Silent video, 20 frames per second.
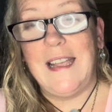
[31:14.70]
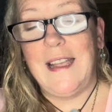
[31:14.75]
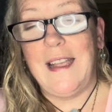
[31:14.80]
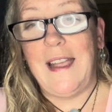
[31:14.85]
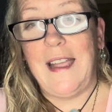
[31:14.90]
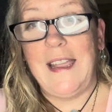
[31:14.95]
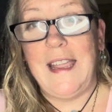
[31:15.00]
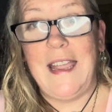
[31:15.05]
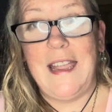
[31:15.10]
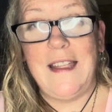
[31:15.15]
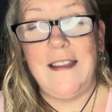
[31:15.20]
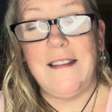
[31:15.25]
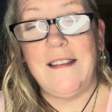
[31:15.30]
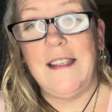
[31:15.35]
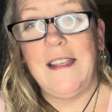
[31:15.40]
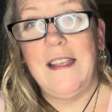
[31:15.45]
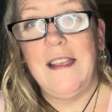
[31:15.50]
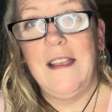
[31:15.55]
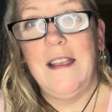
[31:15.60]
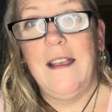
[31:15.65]
Again,
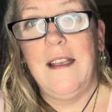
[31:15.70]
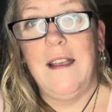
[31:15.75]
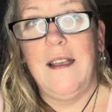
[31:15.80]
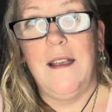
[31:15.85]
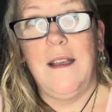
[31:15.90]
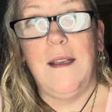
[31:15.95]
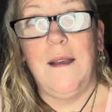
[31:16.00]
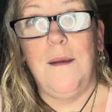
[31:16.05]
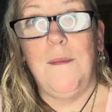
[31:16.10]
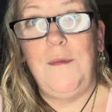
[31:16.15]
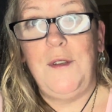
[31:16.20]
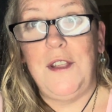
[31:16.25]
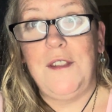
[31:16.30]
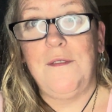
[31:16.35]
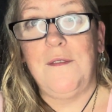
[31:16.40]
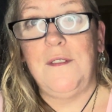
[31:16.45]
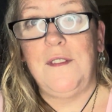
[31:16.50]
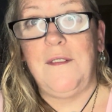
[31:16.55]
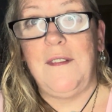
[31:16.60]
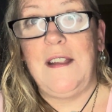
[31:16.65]

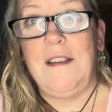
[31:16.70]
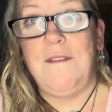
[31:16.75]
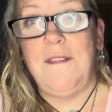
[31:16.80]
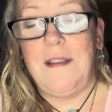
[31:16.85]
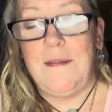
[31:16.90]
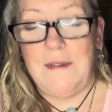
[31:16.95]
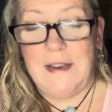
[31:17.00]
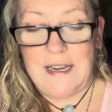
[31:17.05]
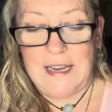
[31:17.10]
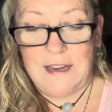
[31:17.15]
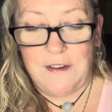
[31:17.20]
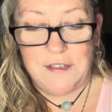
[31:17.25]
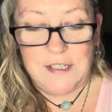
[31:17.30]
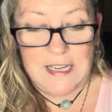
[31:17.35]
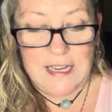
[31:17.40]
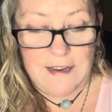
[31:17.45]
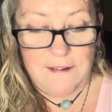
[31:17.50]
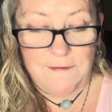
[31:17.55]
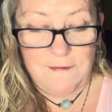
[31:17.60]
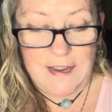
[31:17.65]
beautiful Divine Feminine energy,
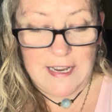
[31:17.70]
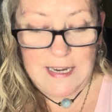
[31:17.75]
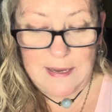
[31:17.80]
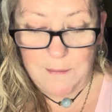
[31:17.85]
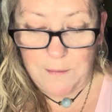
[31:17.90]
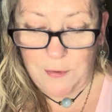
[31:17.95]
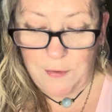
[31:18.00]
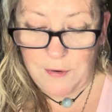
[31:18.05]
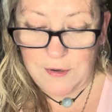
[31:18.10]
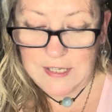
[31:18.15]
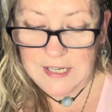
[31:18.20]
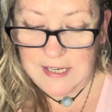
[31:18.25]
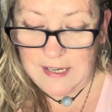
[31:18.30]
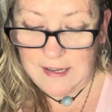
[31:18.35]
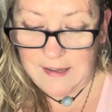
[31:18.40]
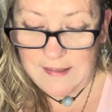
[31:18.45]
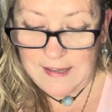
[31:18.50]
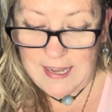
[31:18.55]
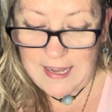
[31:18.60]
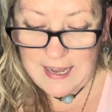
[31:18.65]
and very important,
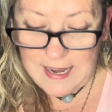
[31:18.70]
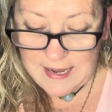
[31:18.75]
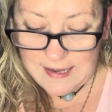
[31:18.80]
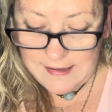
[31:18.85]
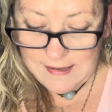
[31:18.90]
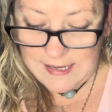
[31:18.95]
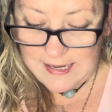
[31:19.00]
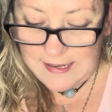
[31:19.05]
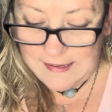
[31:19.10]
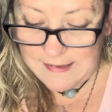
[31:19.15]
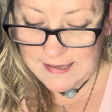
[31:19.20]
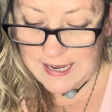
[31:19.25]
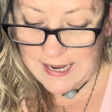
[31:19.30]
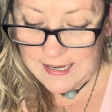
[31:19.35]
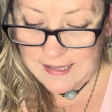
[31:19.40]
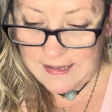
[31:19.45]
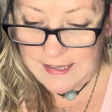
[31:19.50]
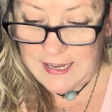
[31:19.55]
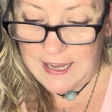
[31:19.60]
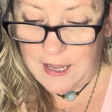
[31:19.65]
because that is
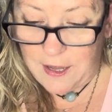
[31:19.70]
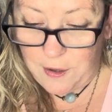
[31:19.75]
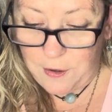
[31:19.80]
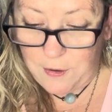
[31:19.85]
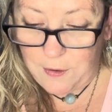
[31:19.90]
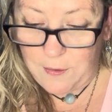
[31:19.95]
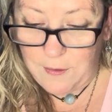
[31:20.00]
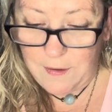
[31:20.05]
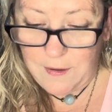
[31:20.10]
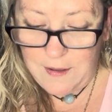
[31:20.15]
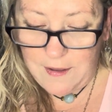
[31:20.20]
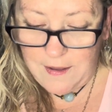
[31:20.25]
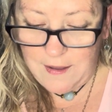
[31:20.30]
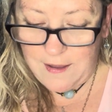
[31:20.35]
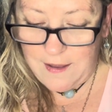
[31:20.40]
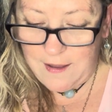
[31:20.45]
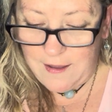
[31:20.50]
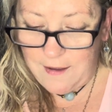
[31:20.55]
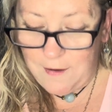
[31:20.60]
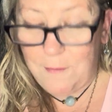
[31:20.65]
exactly how
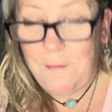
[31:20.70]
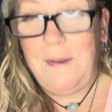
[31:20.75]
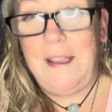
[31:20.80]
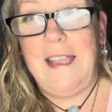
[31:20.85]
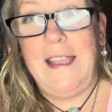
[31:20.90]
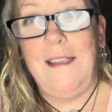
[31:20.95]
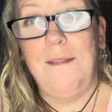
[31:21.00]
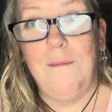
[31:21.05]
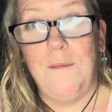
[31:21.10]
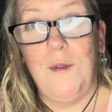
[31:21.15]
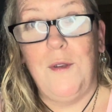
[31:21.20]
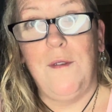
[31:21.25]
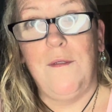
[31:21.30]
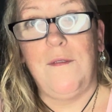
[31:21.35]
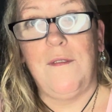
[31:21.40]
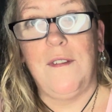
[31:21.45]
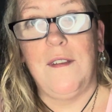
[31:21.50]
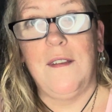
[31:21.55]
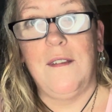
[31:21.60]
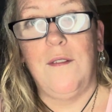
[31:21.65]
we
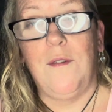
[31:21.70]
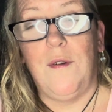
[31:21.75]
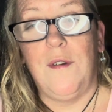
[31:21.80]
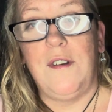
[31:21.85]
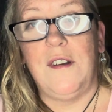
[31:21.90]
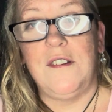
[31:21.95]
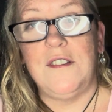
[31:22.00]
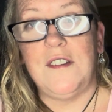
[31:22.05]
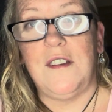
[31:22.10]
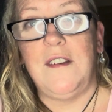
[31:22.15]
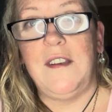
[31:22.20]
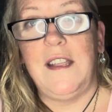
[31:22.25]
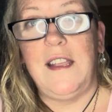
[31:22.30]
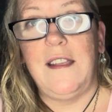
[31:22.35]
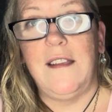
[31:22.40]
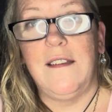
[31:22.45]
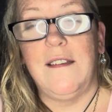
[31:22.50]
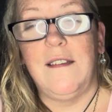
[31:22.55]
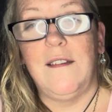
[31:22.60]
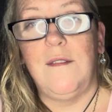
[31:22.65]
move on our journey.
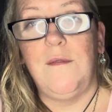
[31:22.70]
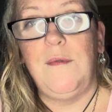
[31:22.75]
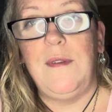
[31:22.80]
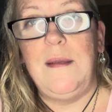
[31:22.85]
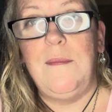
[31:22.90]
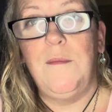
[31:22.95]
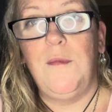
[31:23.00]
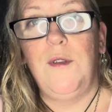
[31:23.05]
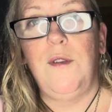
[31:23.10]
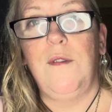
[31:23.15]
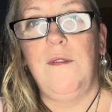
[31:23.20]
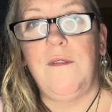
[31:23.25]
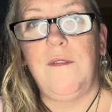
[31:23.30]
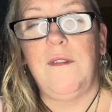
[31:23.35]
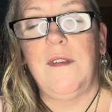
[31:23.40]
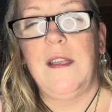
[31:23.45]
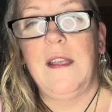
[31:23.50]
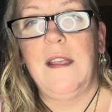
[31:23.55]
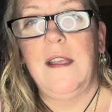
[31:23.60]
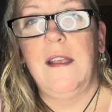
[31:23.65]
We move
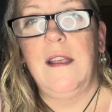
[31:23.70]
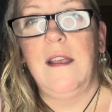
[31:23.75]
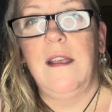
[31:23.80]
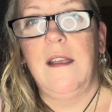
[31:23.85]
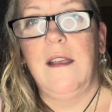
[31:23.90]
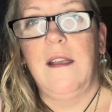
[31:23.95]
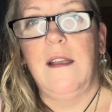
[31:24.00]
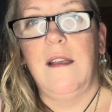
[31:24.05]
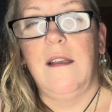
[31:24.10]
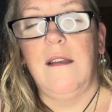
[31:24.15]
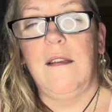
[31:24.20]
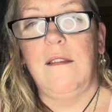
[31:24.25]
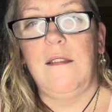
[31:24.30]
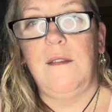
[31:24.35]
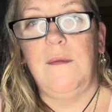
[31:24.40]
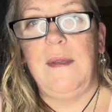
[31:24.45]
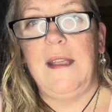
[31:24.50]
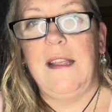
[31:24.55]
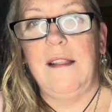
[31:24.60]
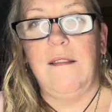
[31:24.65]
the
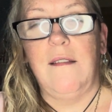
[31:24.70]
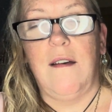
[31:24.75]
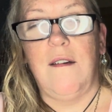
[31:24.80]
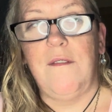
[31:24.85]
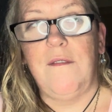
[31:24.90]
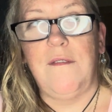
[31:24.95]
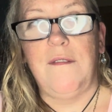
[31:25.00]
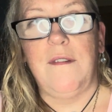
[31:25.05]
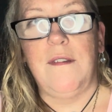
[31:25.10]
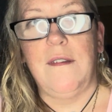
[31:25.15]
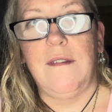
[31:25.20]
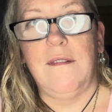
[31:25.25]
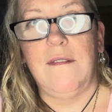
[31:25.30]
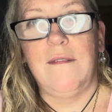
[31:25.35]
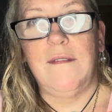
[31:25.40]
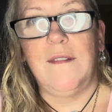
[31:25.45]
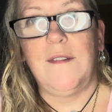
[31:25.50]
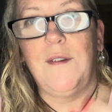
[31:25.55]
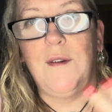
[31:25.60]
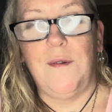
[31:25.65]
way love
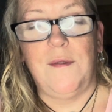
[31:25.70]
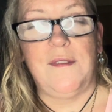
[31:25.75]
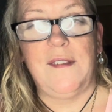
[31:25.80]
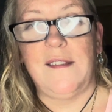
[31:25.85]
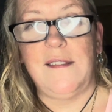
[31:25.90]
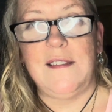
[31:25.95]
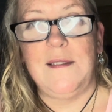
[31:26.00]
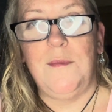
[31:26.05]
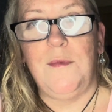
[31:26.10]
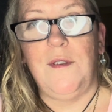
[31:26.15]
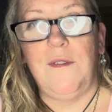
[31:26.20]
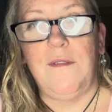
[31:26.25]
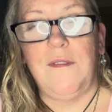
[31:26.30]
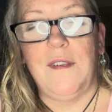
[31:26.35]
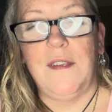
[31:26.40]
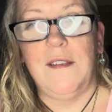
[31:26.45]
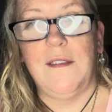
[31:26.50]
calls us to move.